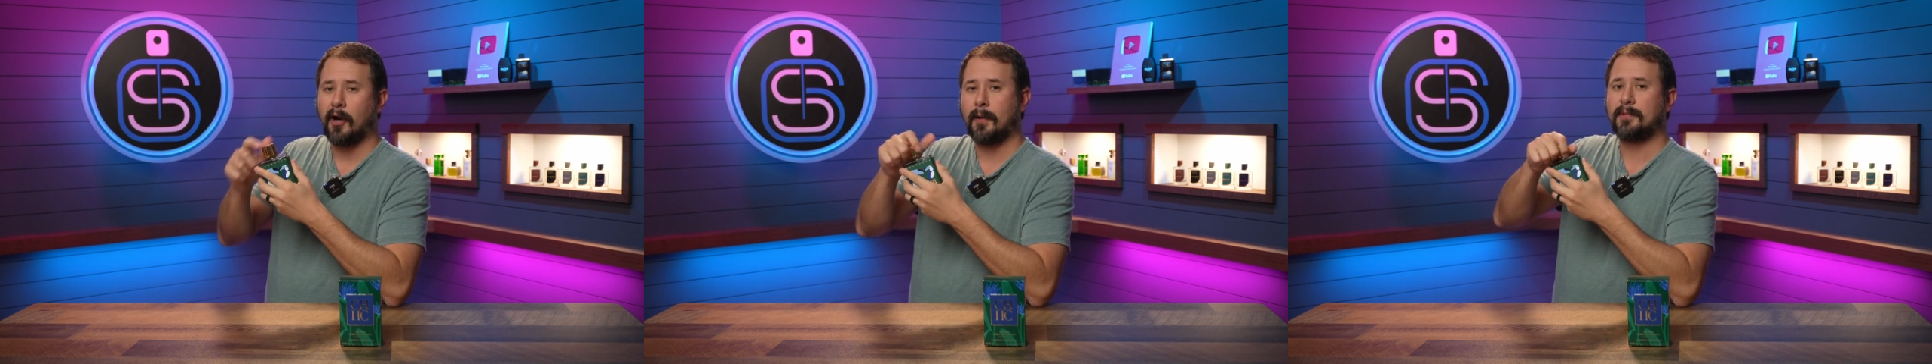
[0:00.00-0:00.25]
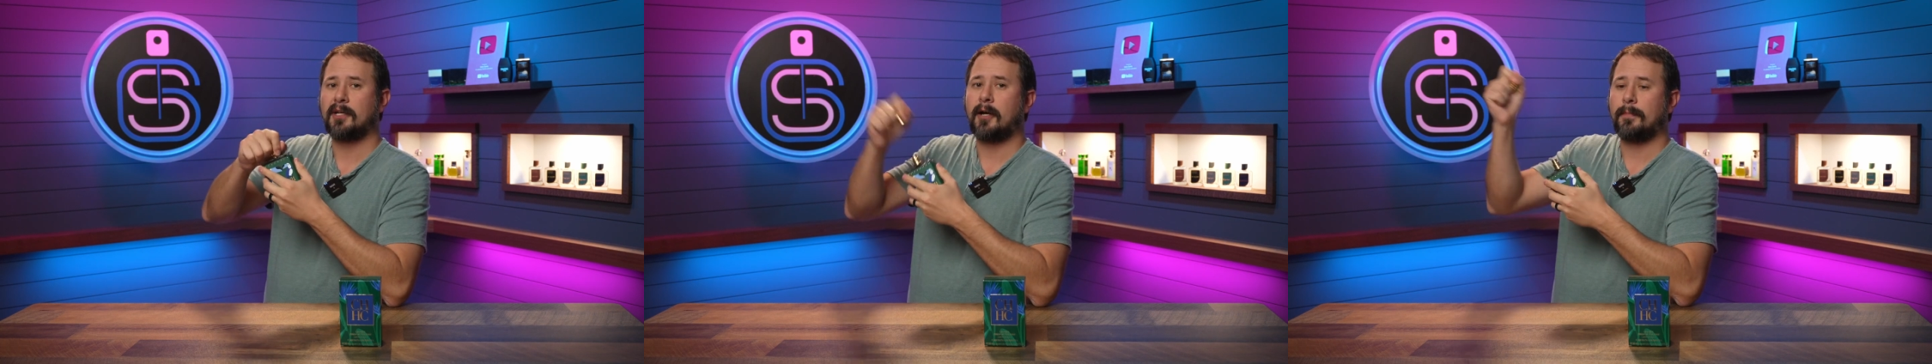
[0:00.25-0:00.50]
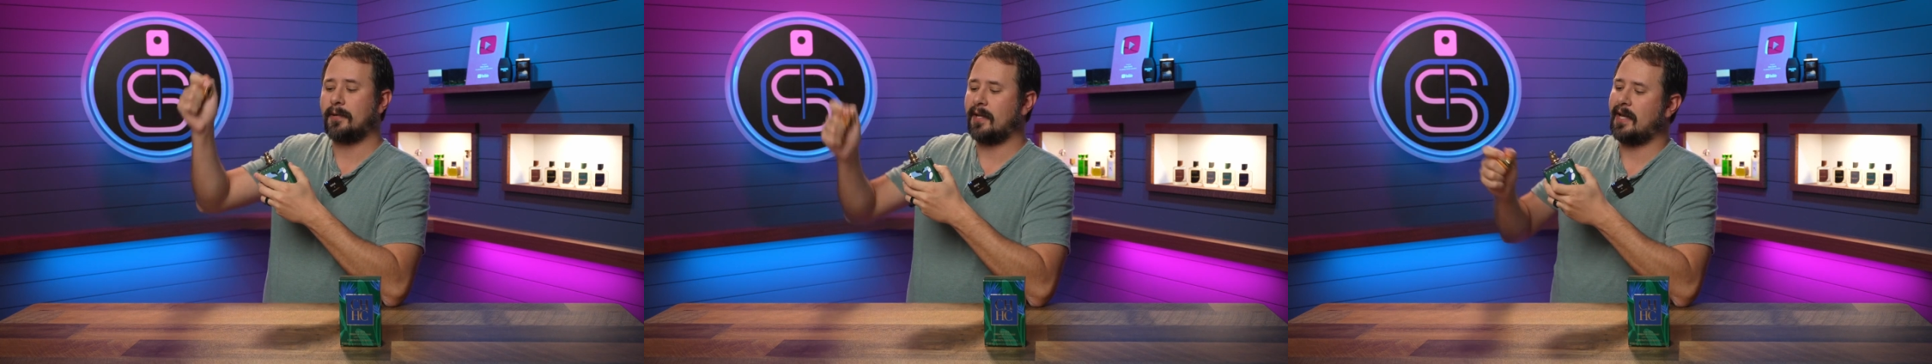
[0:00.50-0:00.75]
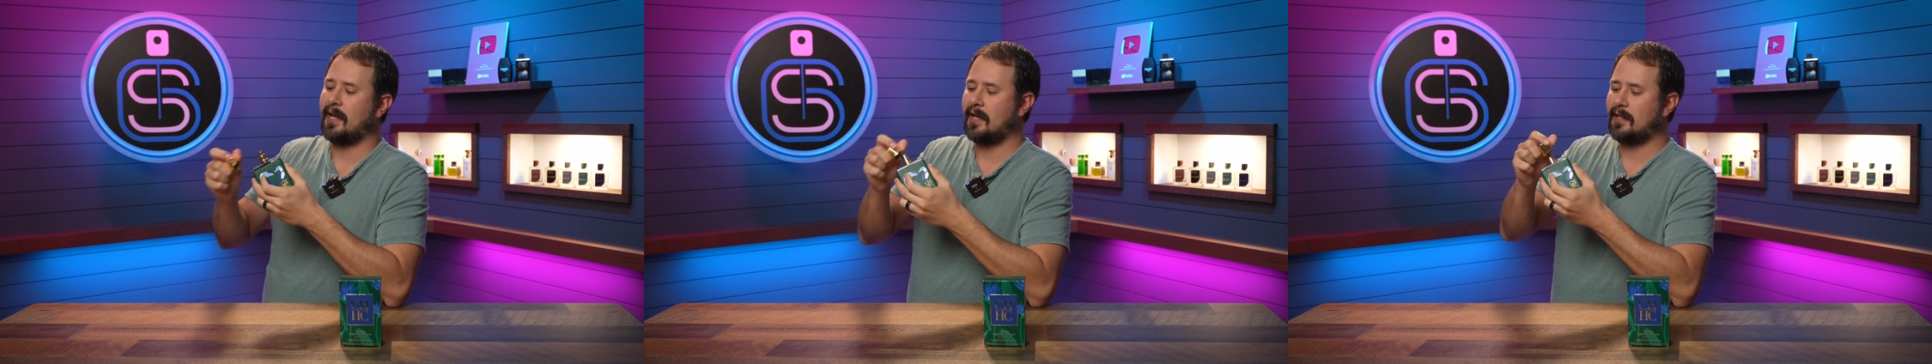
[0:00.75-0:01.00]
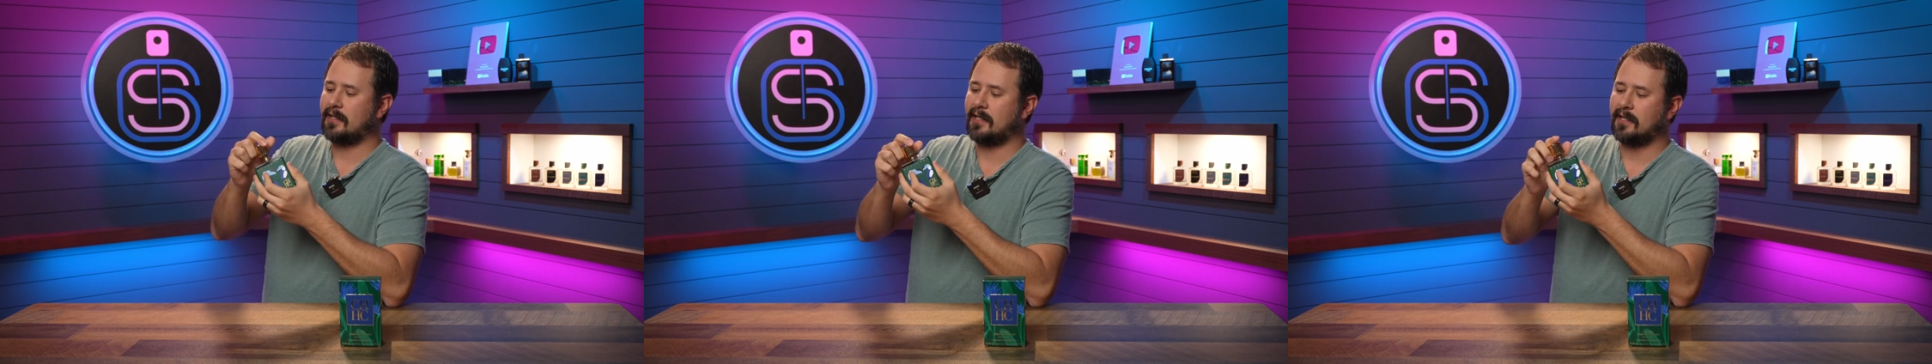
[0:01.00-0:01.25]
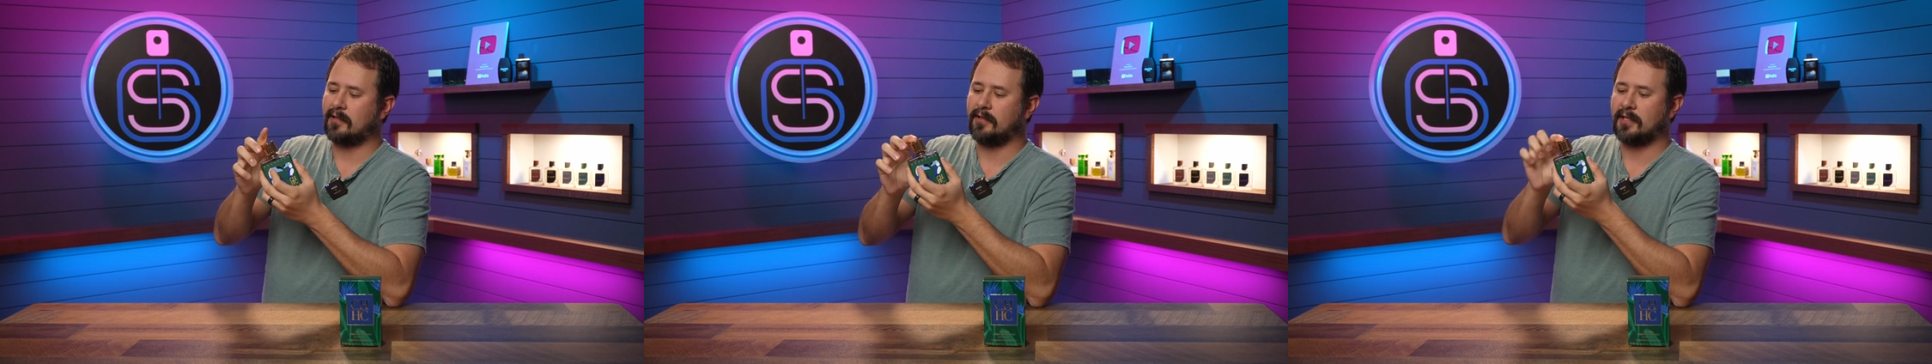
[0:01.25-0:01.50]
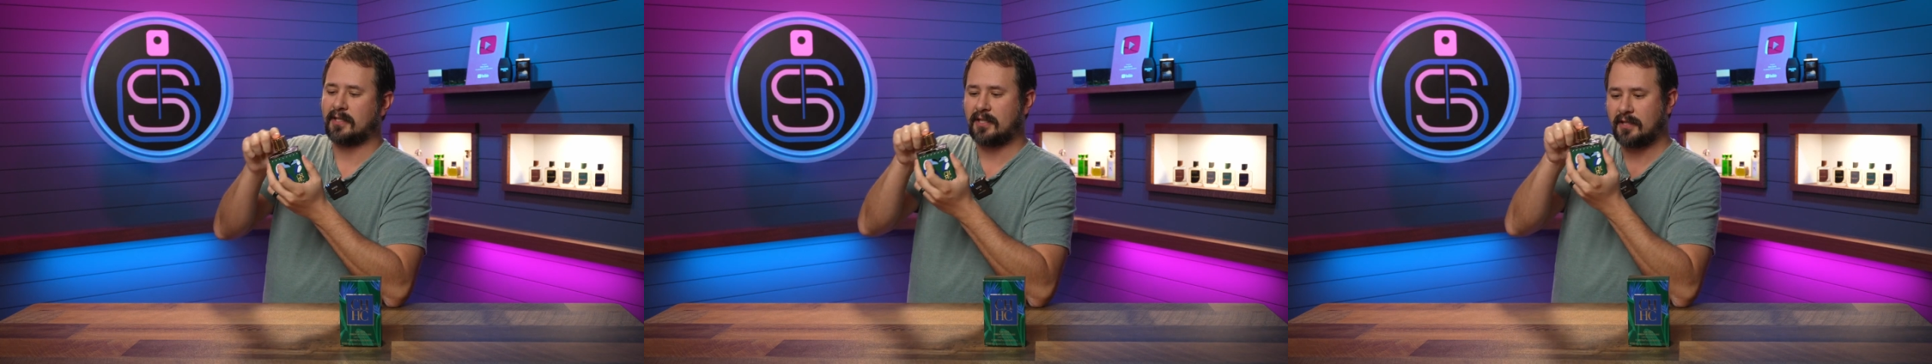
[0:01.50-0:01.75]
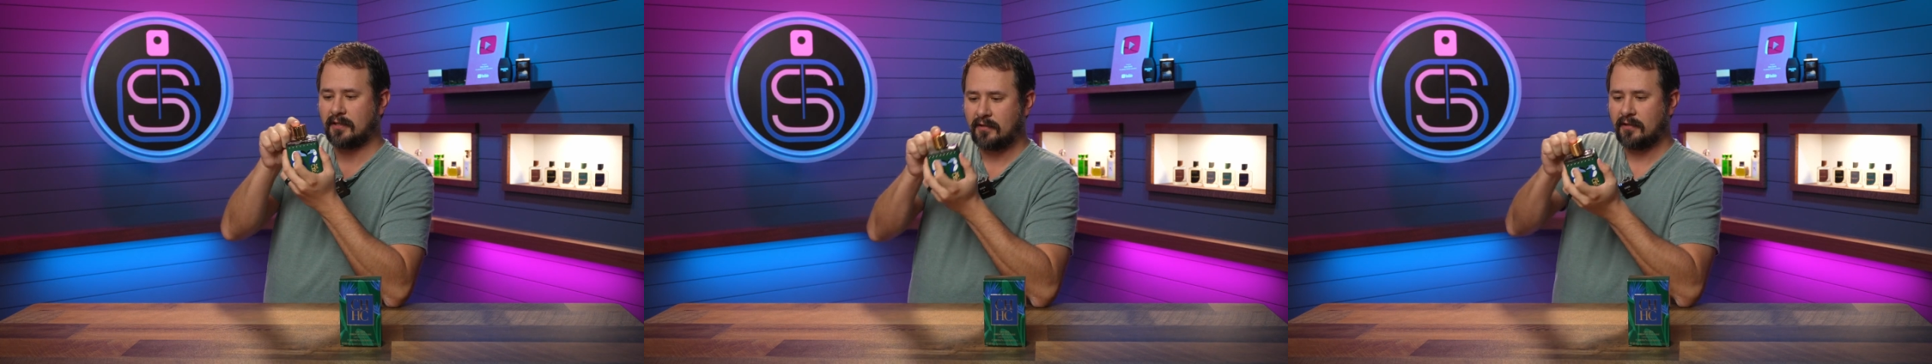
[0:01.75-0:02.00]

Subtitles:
up top, and it clicks